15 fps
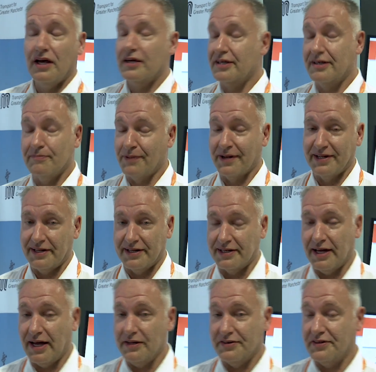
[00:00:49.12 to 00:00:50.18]
Completely,
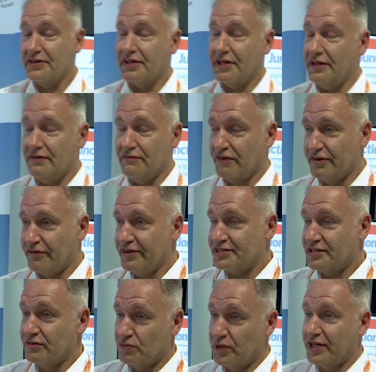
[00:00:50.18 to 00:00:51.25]
and
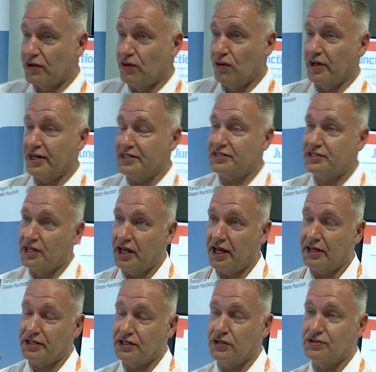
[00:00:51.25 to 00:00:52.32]
rewritten, we call it
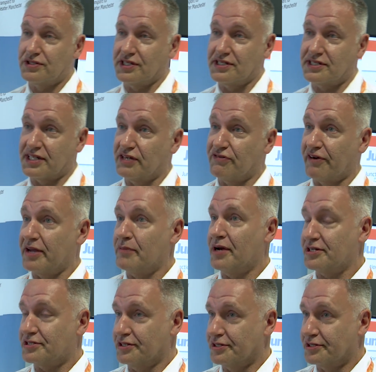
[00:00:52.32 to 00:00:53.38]
UTC
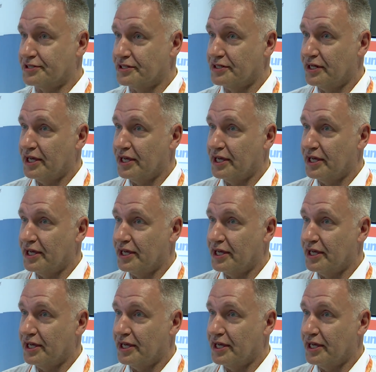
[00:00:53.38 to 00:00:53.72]
Reimagined.